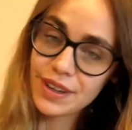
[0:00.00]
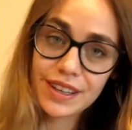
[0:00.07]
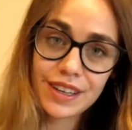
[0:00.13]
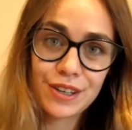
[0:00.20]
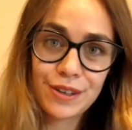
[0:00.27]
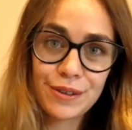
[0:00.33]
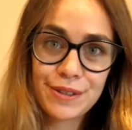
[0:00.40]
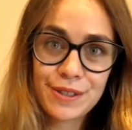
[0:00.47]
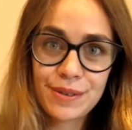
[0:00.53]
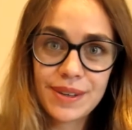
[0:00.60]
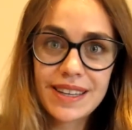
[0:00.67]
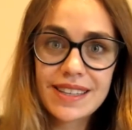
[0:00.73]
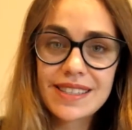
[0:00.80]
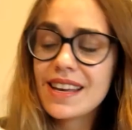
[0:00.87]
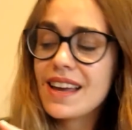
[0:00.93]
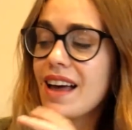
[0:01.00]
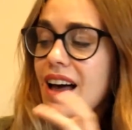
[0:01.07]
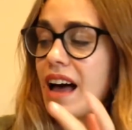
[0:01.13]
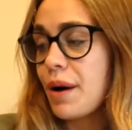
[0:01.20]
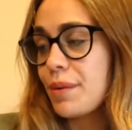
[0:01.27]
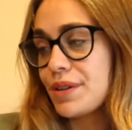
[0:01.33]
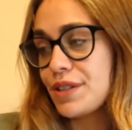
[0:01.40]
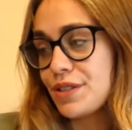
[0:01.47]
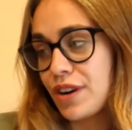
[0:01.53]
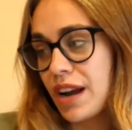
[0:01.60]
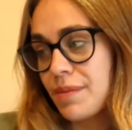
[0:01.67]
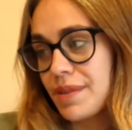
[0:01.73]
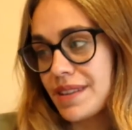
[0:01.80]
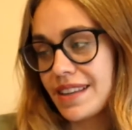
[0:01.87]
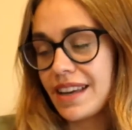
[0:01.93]
green hue to it. I would
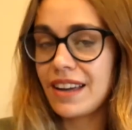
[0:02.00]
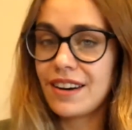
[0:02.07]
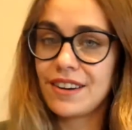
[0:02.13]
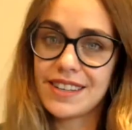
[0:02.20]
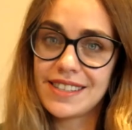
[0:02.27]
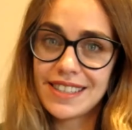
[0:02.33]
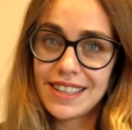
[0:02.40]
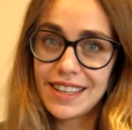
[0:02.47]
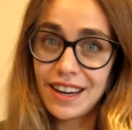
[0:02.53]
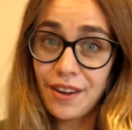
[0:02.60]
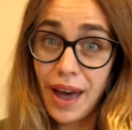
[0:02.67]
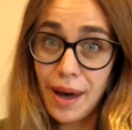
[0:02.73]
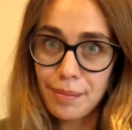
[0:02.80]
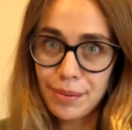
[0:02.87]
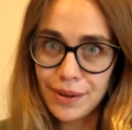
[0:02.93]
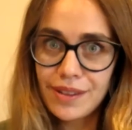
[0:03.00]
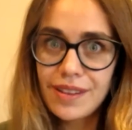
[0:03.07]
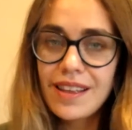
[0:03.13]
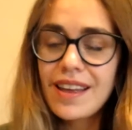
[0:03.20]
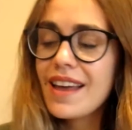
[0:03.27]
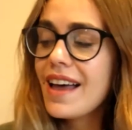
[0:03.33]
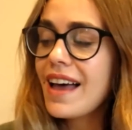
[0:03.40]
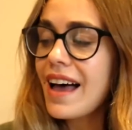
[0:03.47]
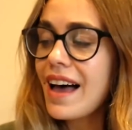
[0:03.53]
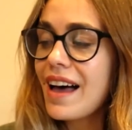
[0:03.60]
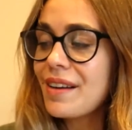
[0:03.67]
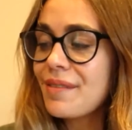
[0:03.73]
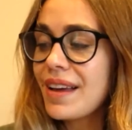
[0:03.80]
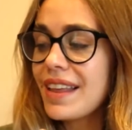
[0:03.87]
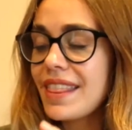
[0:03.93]
describe this color as a yellow apple,
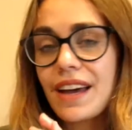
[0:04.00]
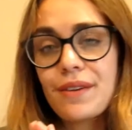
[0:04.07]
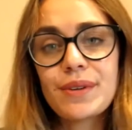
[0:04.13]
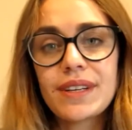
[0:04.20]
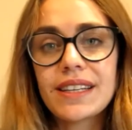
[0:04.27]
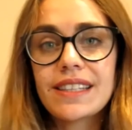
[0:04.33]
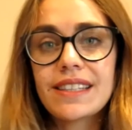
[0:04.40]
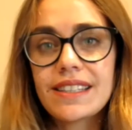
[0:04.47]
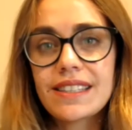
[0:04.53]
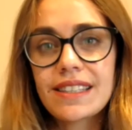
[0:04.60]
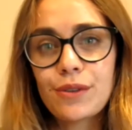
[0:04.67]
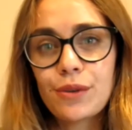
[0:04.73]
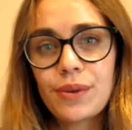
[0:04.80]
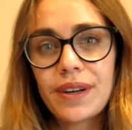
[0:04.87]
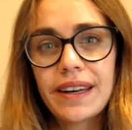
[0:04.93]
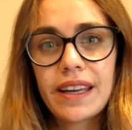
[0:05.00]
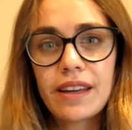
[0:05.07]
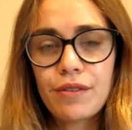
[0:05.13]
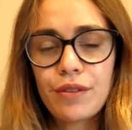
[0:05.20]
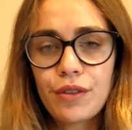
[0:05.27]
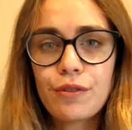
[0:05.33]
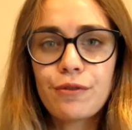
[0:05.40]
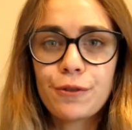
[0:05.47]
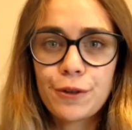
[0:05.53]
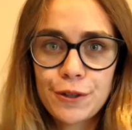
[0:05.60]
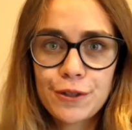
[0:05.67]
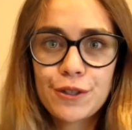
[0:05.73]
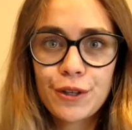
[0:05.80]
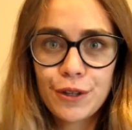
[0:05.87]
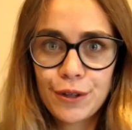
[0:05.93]
and that really does already give you the
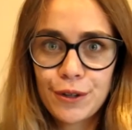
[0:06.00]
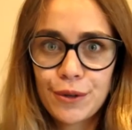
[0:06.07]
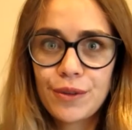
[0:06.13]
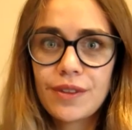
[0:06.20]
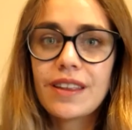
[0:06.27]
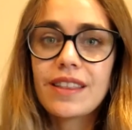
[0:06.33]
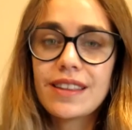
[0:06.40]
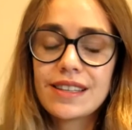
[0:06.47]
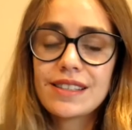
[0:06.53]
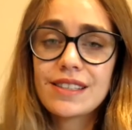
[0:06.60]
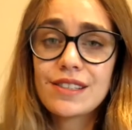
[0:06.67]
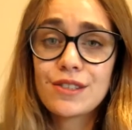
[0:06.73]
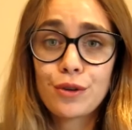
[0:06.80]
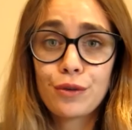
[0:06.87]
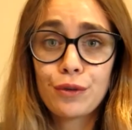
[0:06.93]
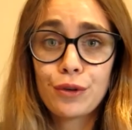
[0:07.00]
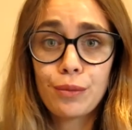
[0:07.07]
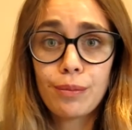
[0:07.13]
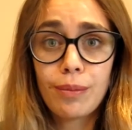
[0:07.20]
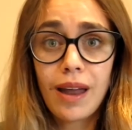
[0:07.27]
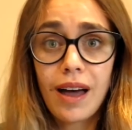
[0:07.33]
first clue that this is Sauvignon